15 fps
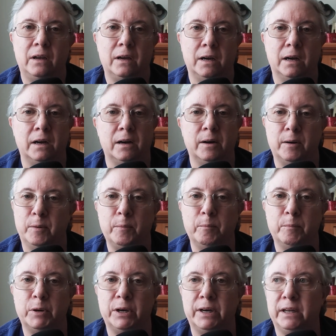
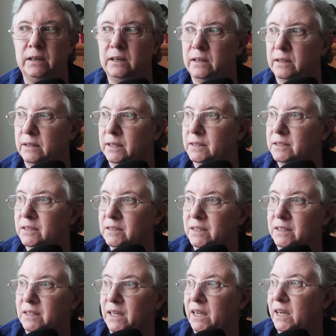But this is a
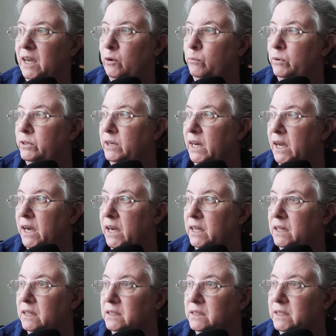day I would
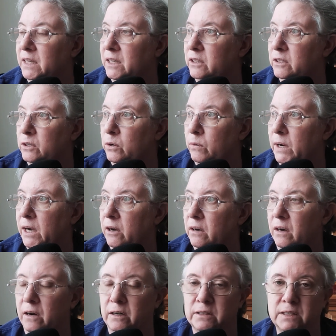not dare to go
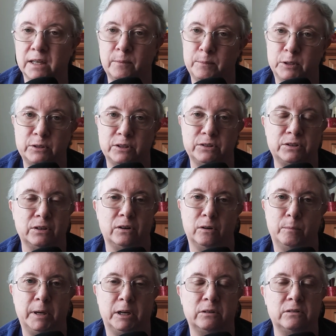out. Our temperatures are
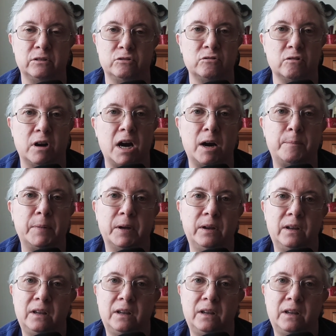about to drop